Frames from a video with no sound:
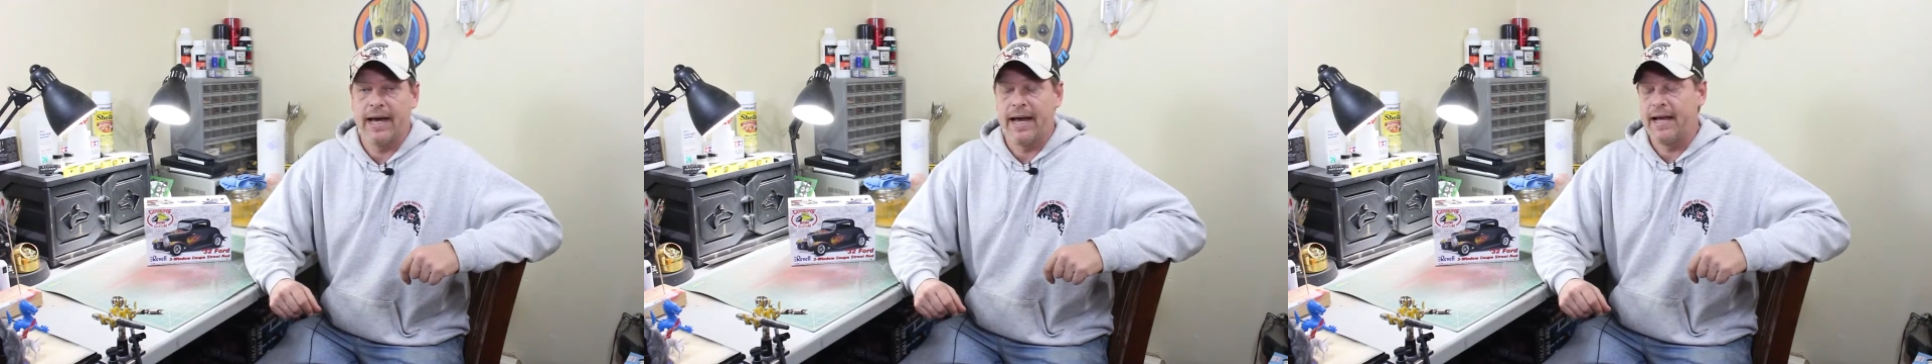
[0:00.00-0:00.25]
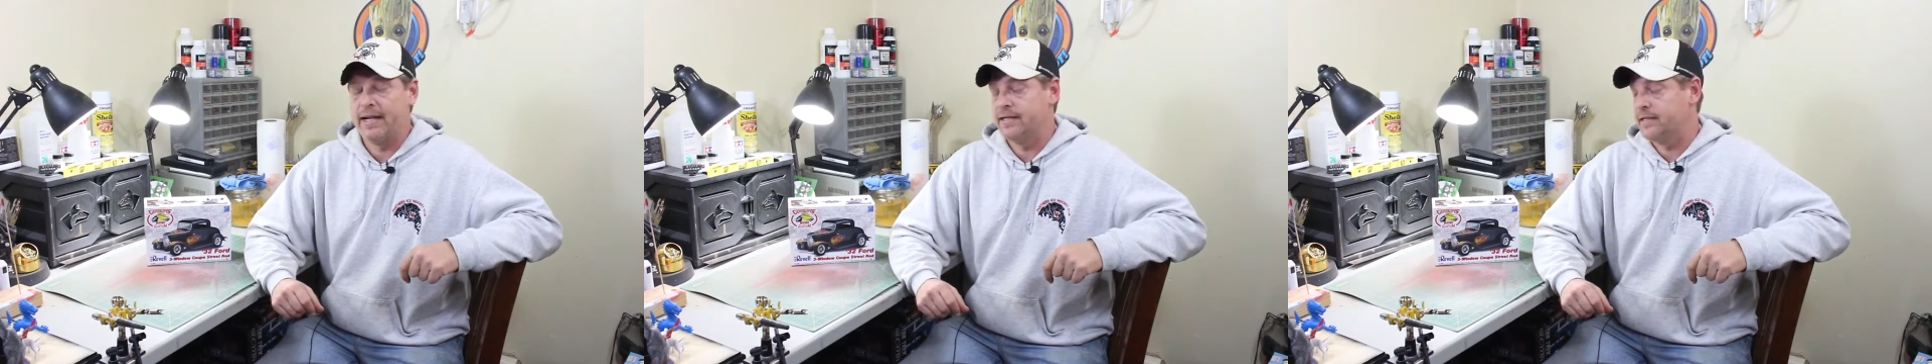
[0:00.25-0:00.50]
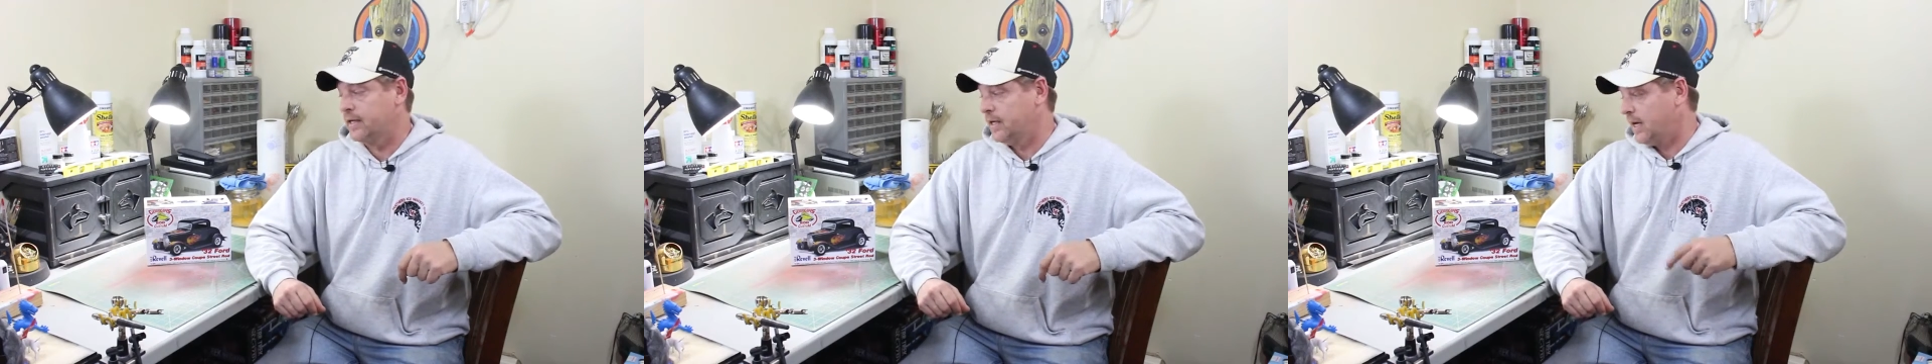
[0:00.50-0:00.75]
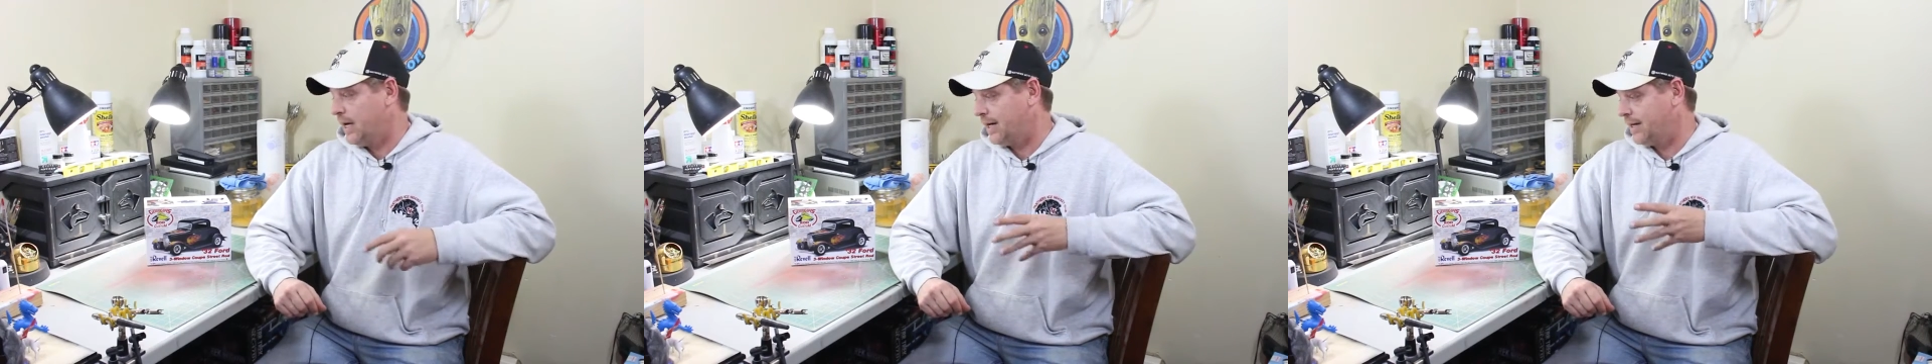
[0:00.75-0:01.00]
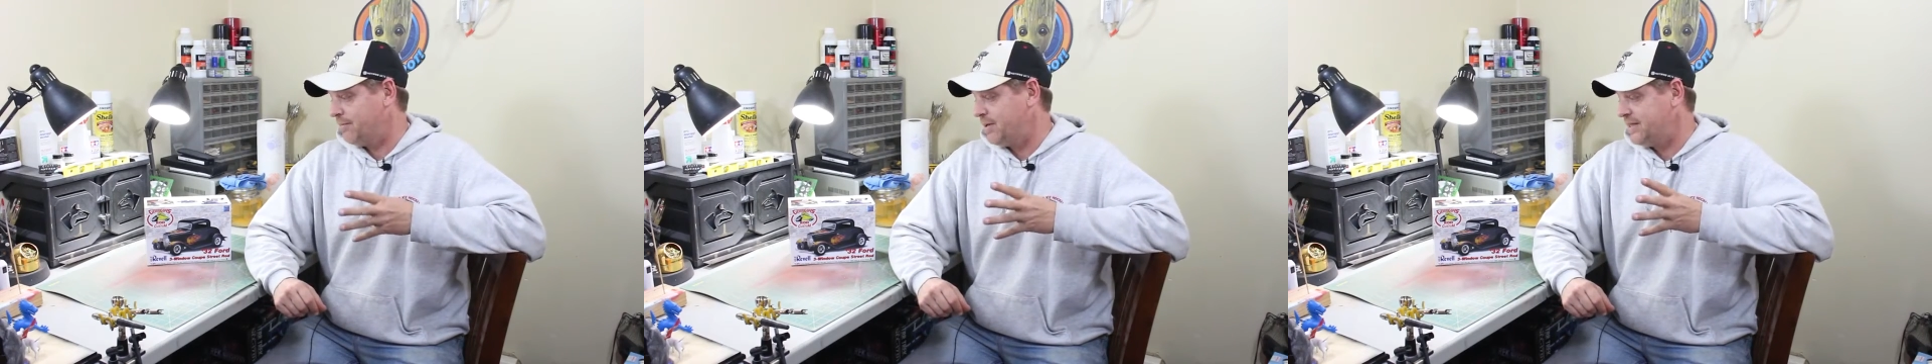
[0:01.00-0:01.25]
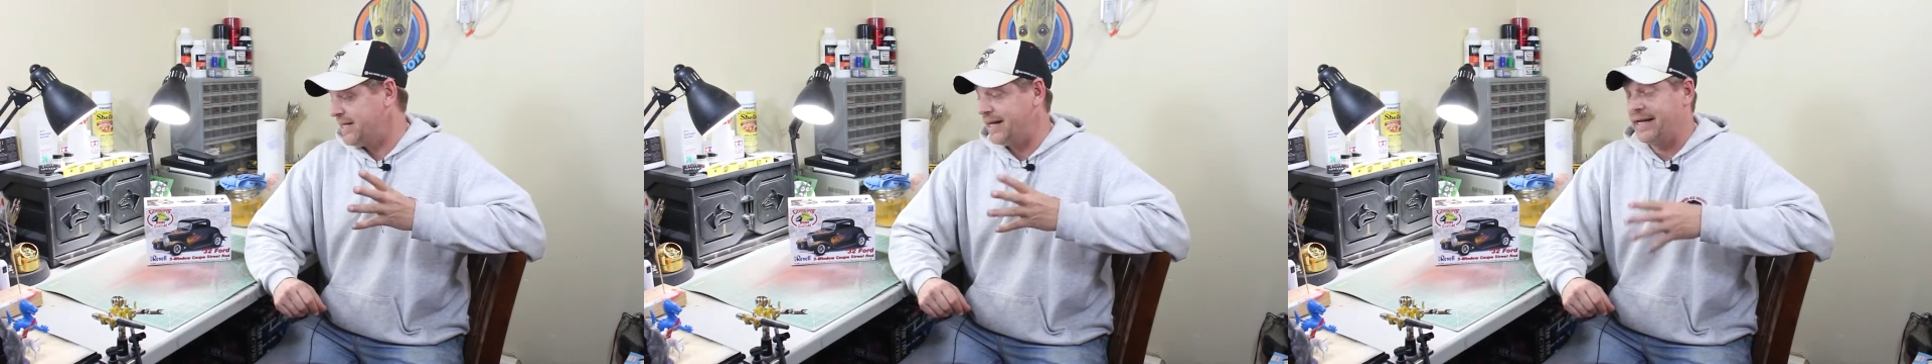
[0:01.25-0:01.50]
and I'm going to
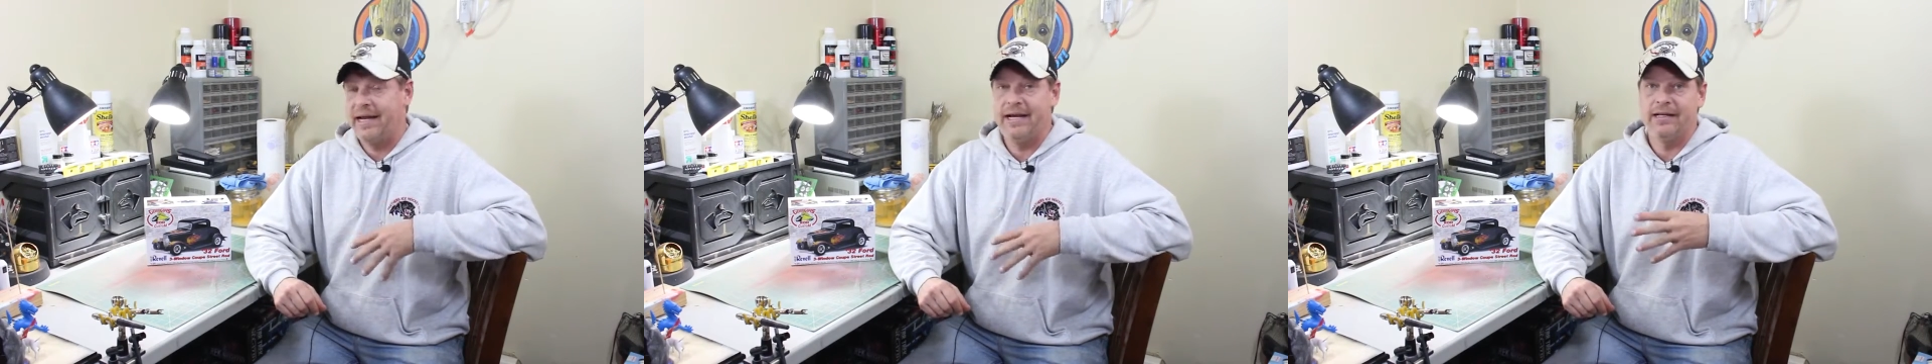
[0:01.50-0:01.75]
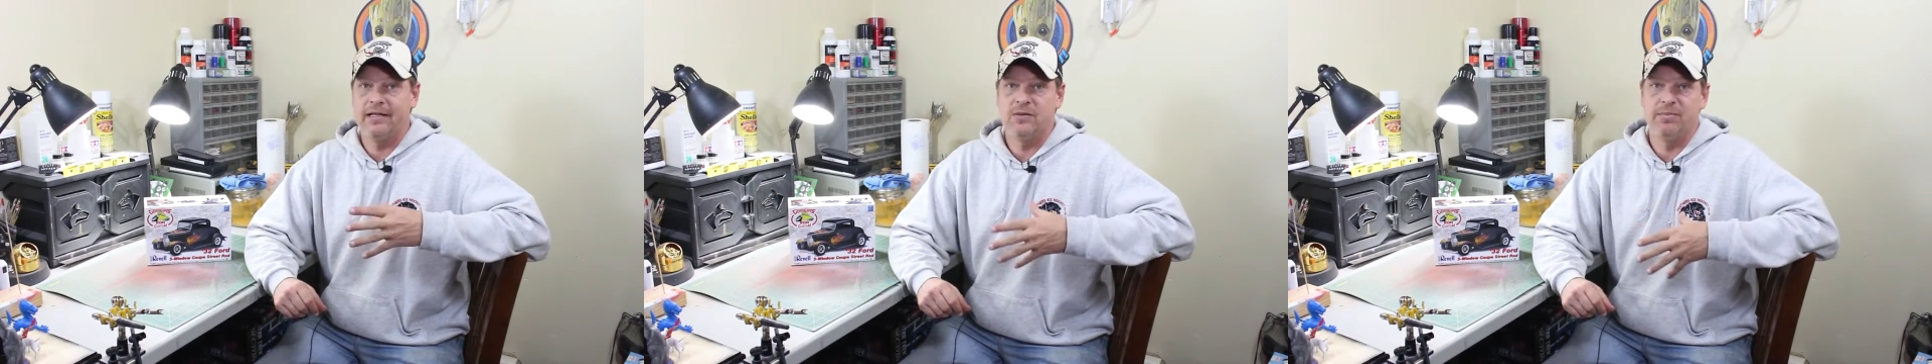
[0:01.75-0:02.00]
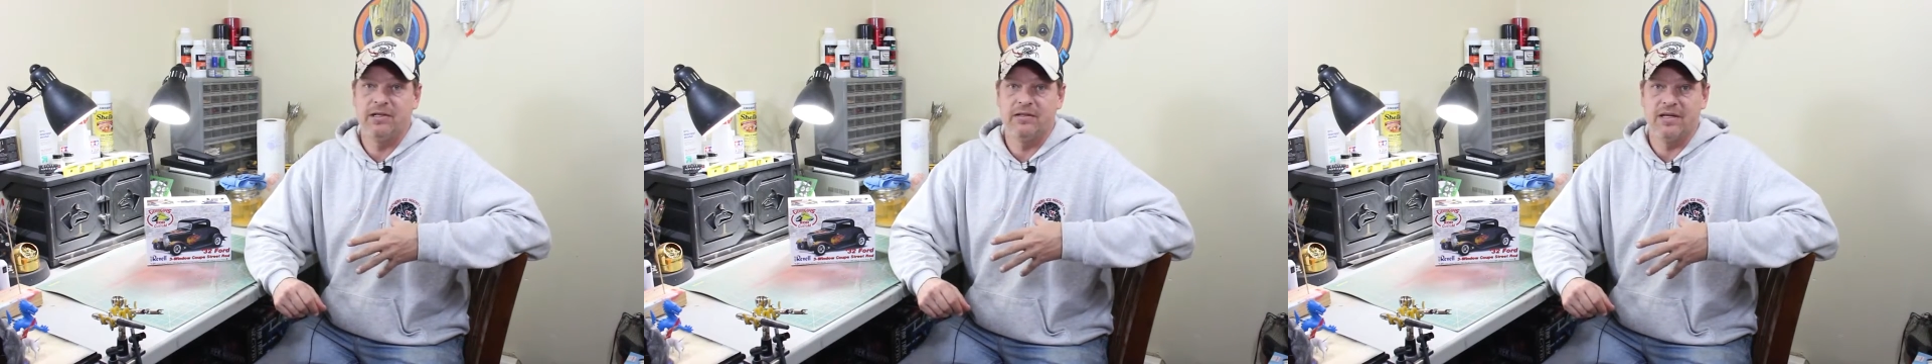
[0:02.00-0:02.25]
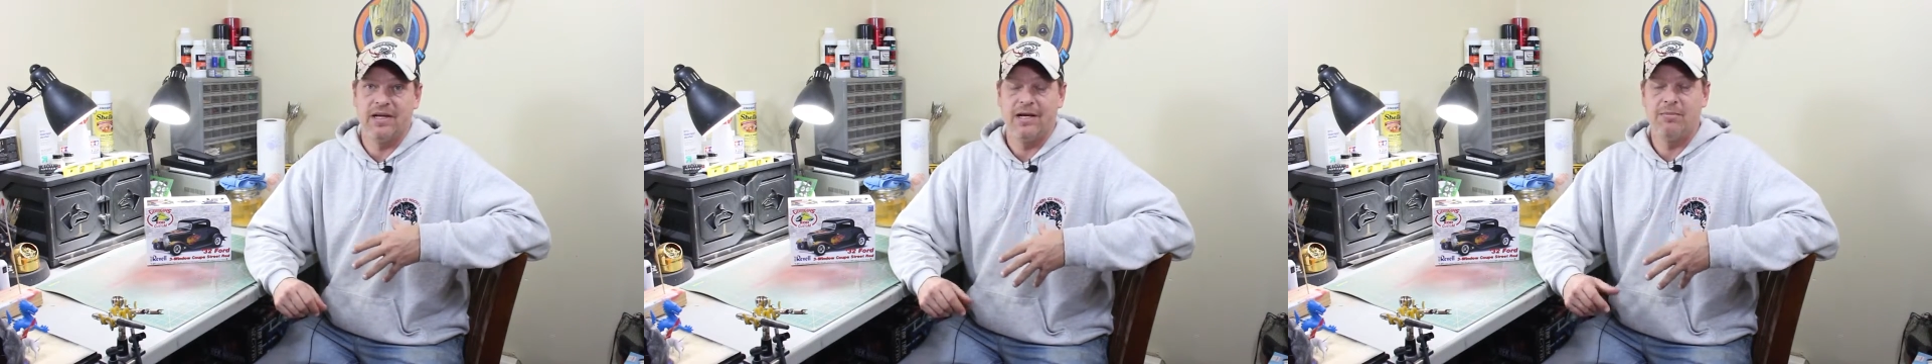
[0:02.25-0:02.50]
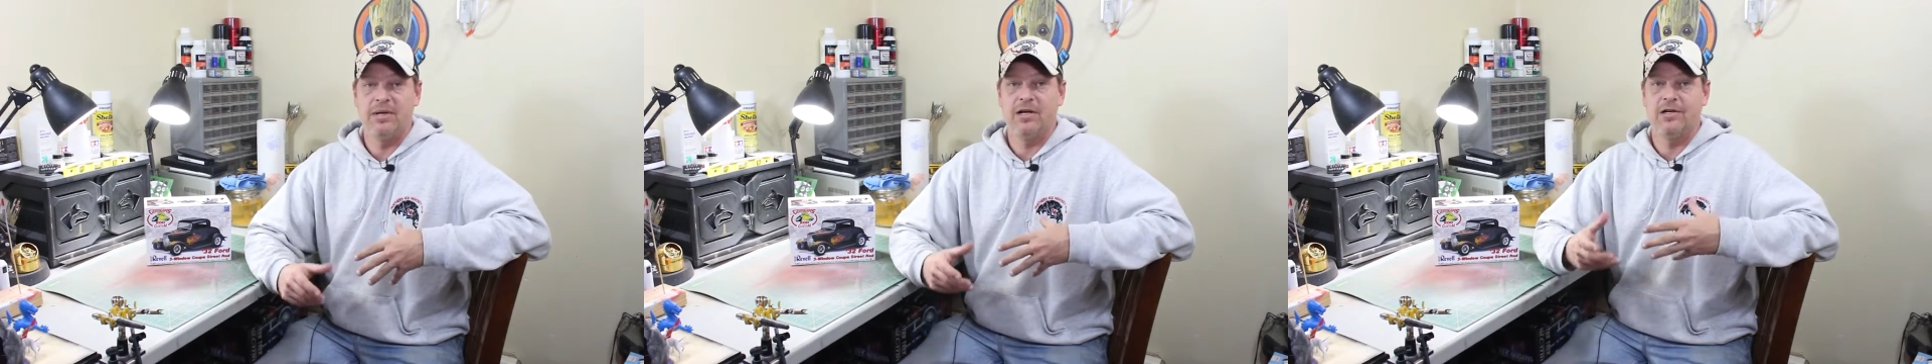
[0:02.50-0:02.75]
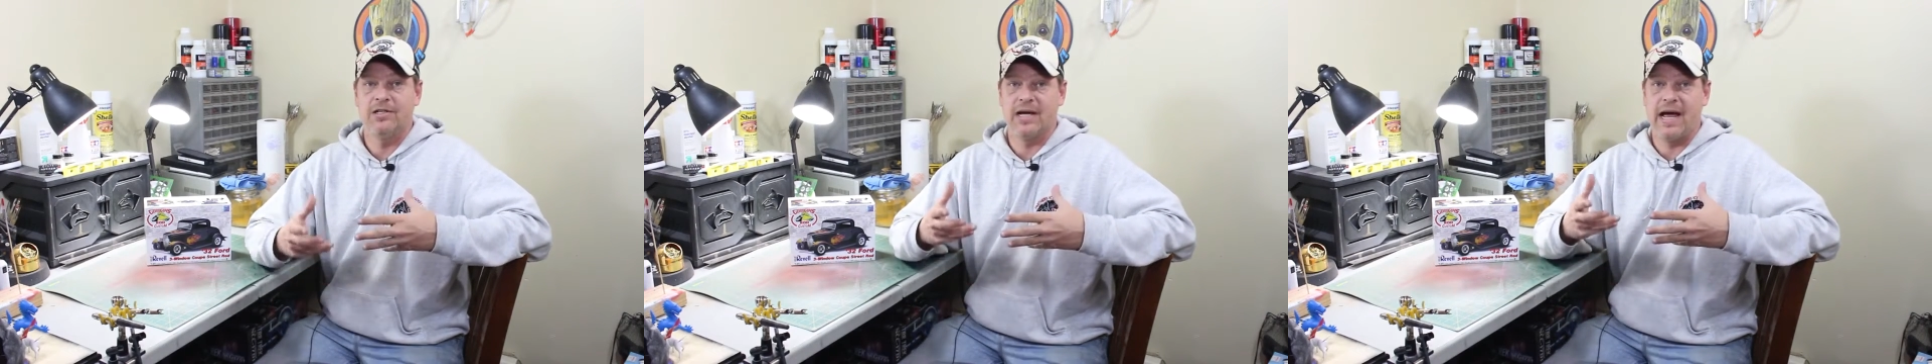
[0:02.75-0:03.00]
be dedicating this build to him
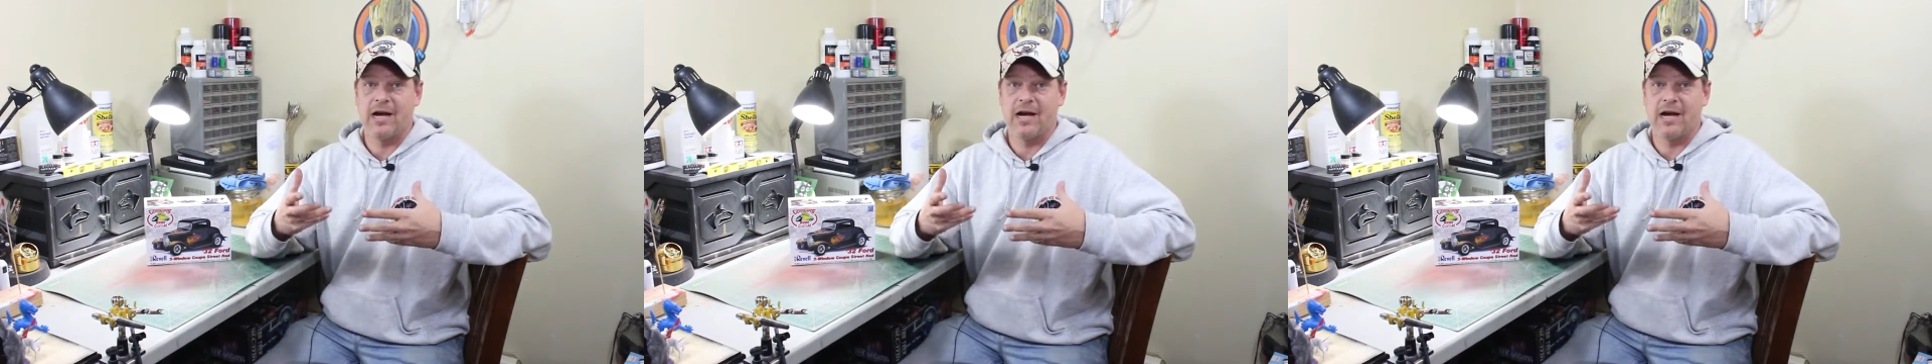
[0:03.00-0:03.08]
because I